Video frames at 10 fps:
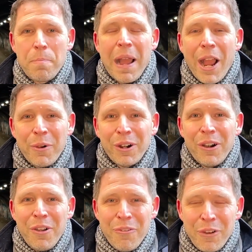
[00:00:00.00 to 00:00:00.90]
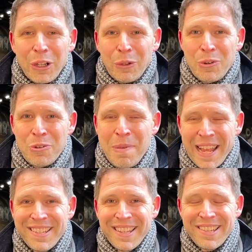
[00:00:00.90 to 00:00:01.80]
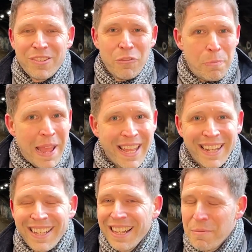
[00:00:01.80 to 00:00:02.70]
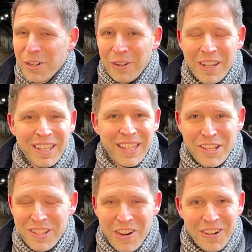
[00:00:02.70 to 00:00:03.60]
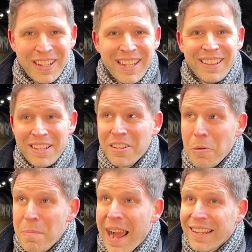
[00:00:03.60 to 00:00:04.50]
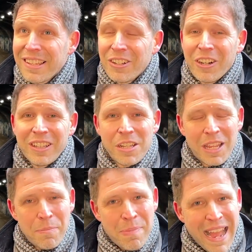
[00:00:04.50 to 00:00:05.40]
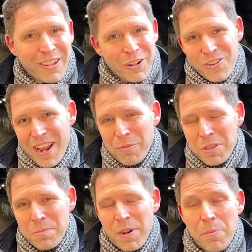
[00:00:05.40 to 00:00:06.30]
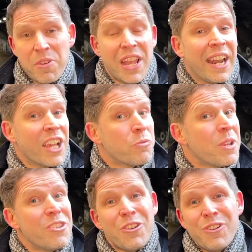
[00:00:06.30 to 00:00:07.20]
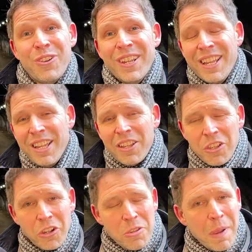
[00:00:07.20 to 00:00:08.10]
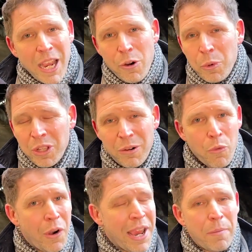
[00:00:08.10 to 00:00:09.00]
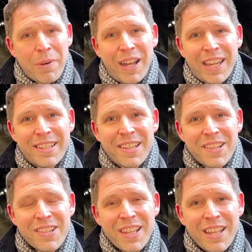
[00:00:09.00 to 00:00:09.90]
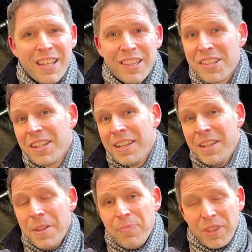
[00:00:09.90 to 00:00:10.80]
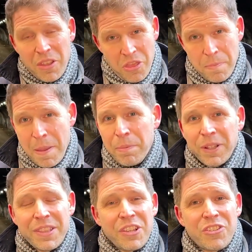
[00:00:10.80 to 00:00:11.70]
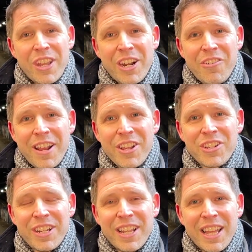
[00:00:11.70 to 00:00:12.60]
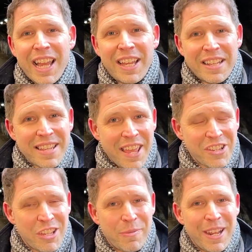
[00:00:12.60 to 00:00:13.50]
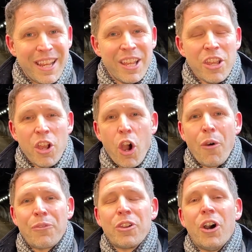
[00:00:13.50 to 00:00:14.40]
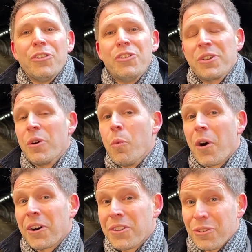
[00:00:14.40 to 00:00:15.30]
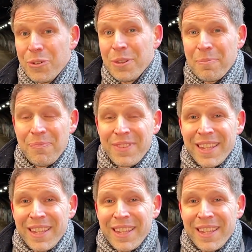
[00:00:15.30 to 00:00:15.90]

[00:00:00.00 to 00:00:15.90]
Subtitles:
Power follows repentance. So repent. Come on, let's turn. Let's turn back to God. Let's get back on track with his purpose. And as we do, God's power will come right up behind us. Listen, the people in this generation had a testimony of God doing a work through them.